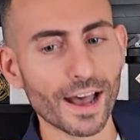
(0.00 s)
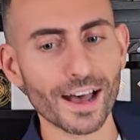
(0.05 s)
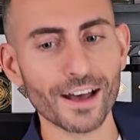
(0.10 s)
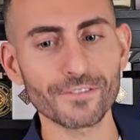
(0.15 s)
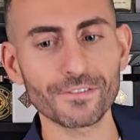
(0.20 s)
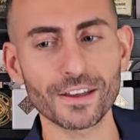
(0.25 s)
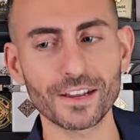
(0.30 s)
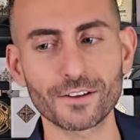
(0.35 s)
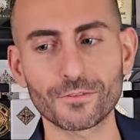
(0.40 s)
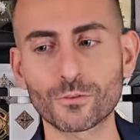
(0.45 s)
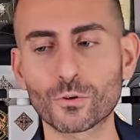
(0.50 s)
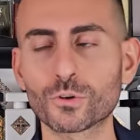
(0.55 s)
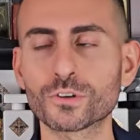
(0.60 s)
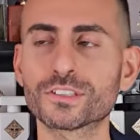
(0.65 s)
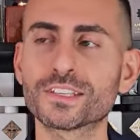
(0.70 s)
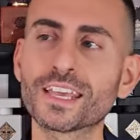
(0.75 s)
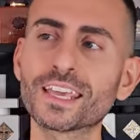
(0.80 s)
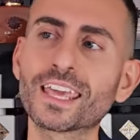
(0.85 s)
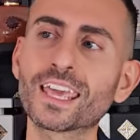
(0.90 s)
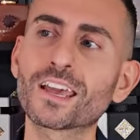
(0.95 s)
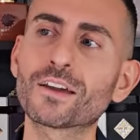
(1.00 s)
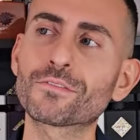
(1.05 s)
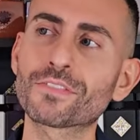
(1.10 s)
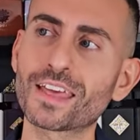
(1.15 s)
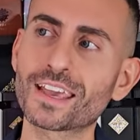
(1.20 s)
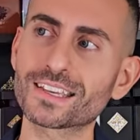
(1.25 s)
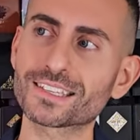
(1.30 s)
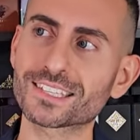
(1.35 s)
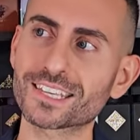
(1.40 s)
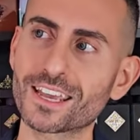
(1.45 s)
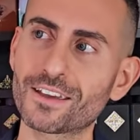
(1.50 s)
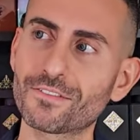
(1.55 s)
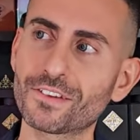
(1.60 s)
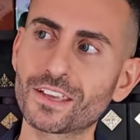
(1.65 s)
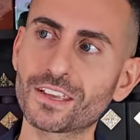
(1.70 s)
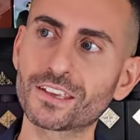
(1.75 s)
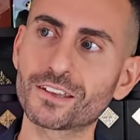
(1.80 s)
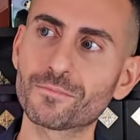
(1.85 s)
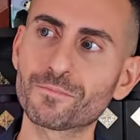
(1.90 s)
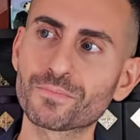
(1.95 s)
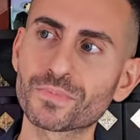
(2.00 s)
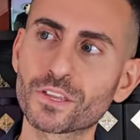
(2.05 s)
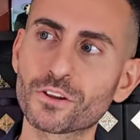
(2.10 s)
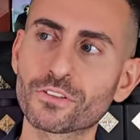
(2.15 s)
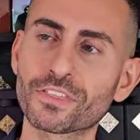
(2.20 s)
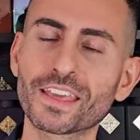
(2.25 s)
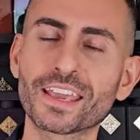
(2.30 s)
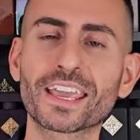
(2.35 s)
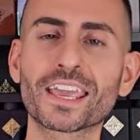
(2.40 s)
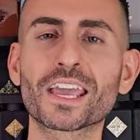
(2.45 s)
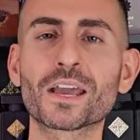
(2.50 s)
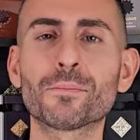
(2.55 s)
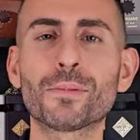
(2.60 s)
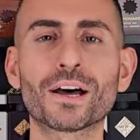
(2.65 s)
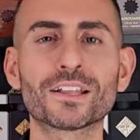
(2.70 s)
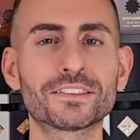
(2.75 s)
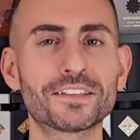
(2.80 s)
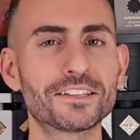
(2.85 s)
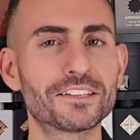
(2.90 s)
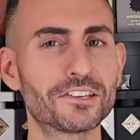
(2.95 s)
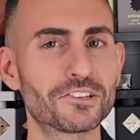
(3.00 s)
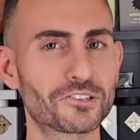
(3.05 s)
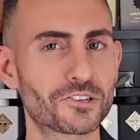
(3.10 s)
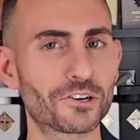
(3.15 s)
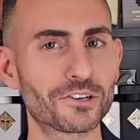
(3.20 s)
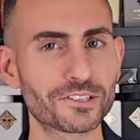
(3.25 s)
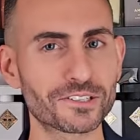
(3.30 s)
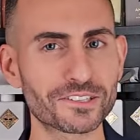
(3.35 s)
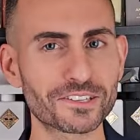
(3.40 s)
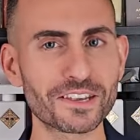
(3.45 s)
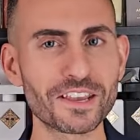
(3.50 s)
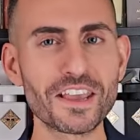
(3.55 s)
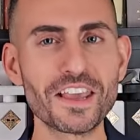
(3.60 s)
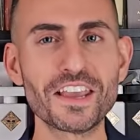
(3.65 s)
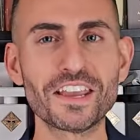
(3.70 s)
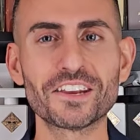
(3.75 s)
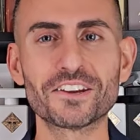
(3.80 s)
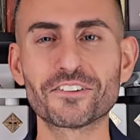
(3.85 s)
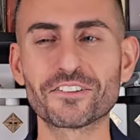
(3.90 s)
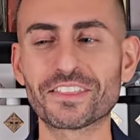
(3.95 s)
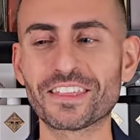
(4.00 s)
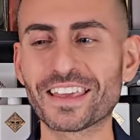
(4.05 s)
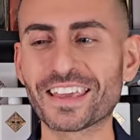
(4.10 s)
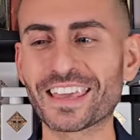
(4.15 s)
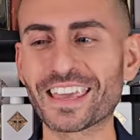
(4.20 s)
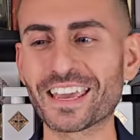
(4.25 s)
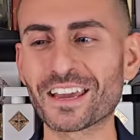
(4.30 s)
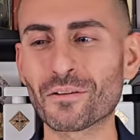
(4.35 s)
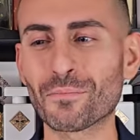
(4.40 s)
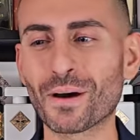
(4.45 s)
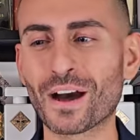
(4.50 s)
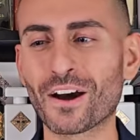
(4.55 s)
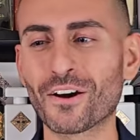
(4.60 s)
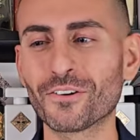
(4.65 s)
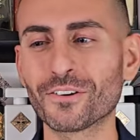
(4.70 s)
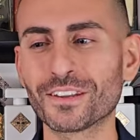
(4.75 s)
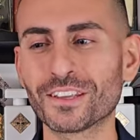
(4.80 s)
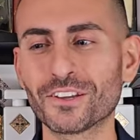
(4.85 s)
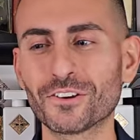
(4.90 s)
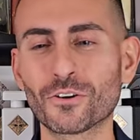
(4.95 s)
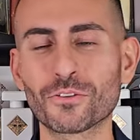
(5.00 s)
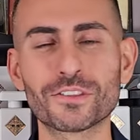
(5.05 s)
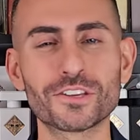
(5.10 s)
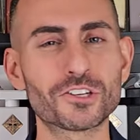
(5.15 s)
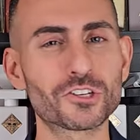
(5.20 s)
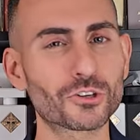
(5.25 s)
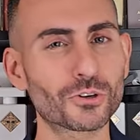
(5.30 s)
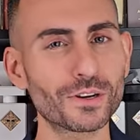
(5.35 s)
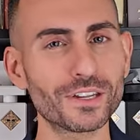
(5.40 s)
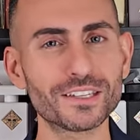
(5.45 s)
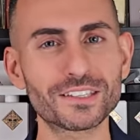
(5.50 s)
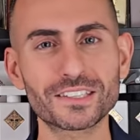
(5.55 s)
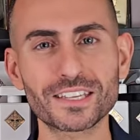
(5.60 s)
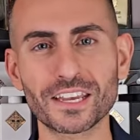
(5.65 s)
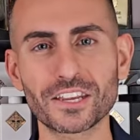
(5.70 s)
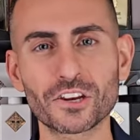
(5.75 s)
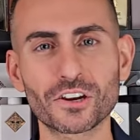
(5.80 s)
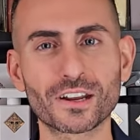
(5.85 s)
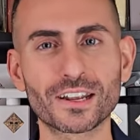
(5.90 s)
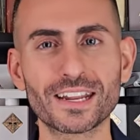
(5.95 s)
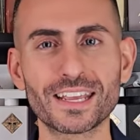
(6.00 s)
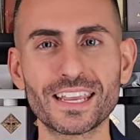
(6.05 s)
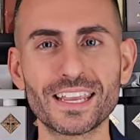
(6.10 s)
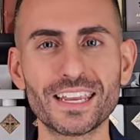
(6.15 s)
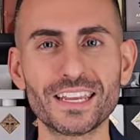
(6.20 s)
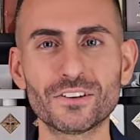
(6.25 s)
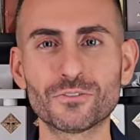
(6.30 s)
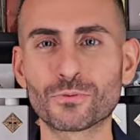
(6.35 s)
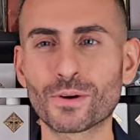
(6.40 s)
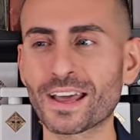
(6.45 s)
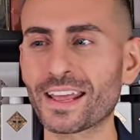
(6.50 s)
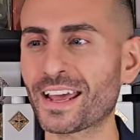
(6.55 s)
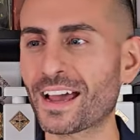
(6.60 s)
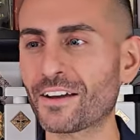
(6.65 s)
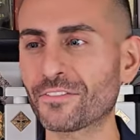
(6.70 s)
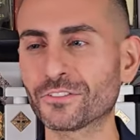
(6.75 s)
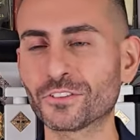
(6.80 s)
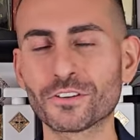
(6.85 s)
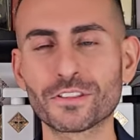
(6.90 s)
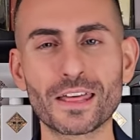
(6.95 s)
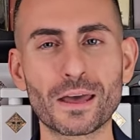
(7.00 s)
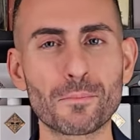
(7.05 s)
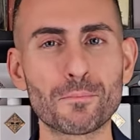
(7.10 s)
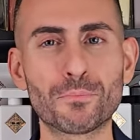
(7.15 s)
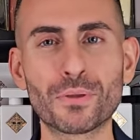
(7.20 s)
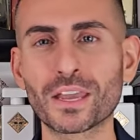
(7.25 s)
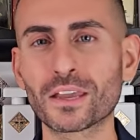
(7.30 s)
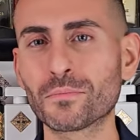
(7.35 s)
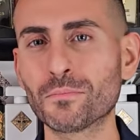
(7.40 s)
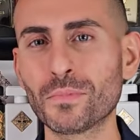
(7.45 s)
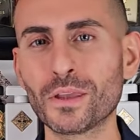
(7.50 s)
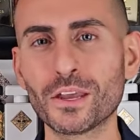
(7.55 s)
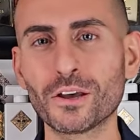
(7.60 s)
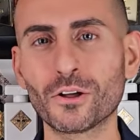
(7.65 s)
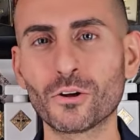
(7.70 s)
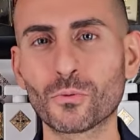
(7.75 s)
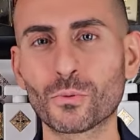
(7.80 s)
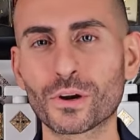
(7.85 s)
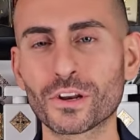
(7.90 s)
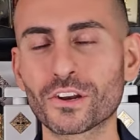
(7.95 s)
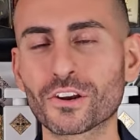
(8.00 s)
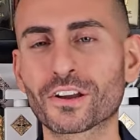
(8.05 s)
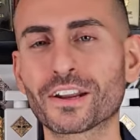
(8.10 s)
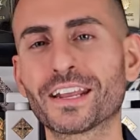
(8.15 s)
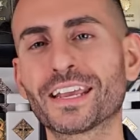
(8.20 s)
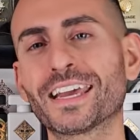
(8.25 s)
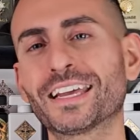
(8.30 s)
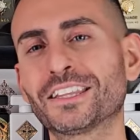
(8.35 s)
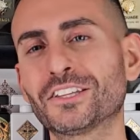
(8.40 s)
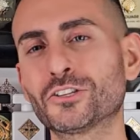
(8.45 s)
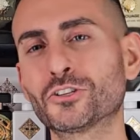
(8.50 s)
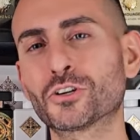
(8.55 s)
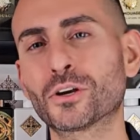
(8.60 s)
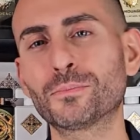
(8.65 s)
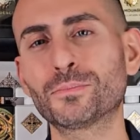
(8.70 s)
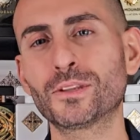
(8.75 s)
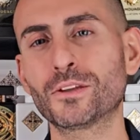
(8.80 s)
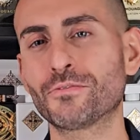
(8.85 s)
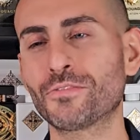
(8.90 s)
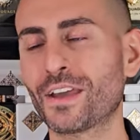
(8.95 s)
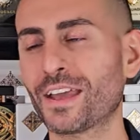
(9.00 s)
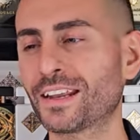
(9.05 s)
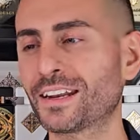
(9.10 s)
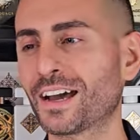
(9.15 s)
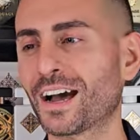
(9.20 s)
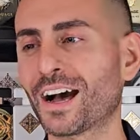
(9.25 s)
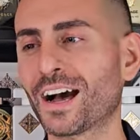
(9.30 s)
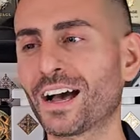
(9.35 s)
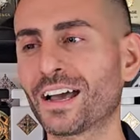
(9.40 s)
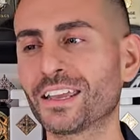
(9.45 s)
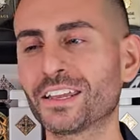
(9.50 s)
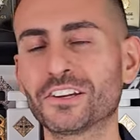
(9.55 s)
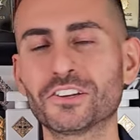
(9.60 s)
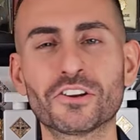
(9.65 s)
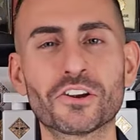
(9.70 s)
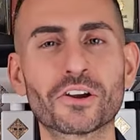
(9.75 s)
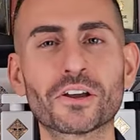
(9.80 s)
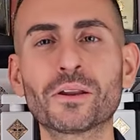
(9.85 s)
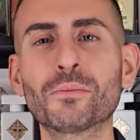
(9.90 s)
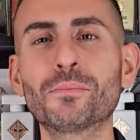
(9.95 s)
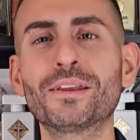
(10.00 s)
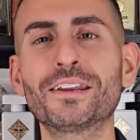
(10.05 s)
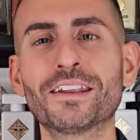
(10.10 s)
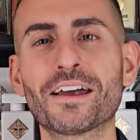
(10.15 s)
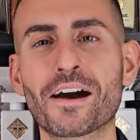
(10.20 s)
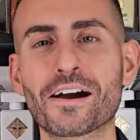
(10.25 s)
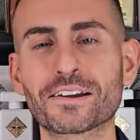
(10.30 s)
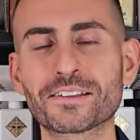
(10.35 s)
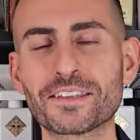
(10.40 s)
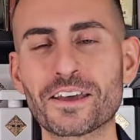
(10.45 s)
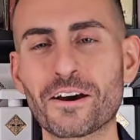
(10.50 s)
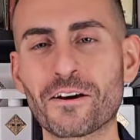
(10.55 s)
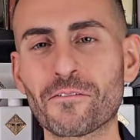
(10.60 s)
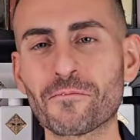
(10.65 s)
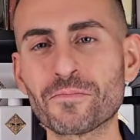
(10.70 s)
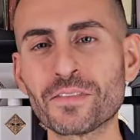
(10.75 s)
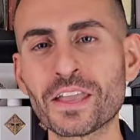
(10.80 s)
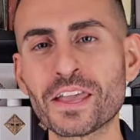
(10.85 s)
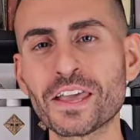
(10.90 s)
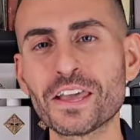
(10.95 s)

have, and of course, thinking of Thanksgiving, you're thinking about the desserts, you're thinking about, you know, the treats that you're gonna eat right after that big meal where you're gonna get the tryptophan high and you're gonna be knocked out.